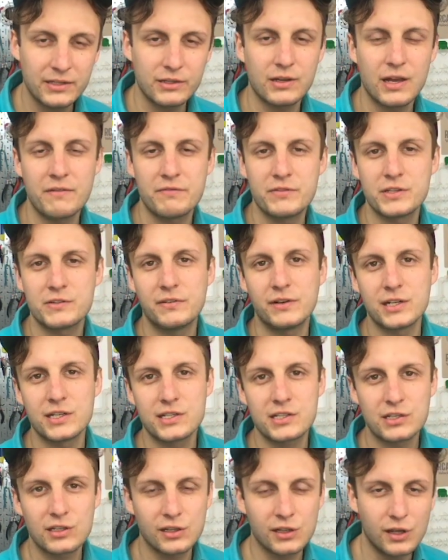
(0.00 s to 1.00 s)
you'll have this very
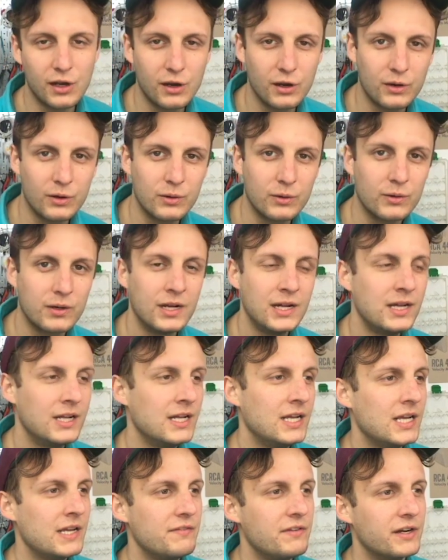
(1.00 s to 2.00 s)
slow,
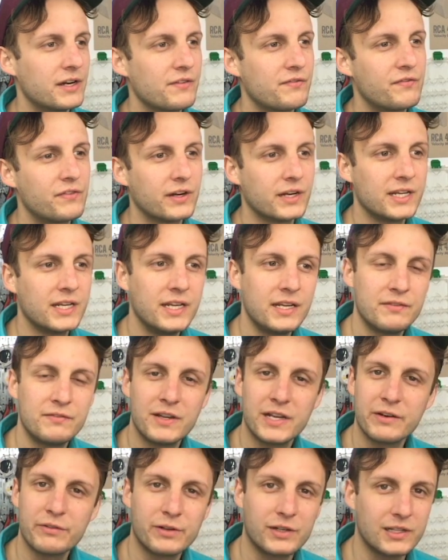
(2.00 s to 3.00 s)
very
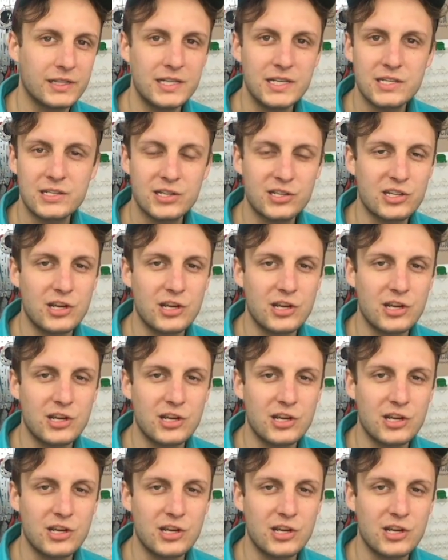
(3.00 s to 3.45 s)
forgiving release.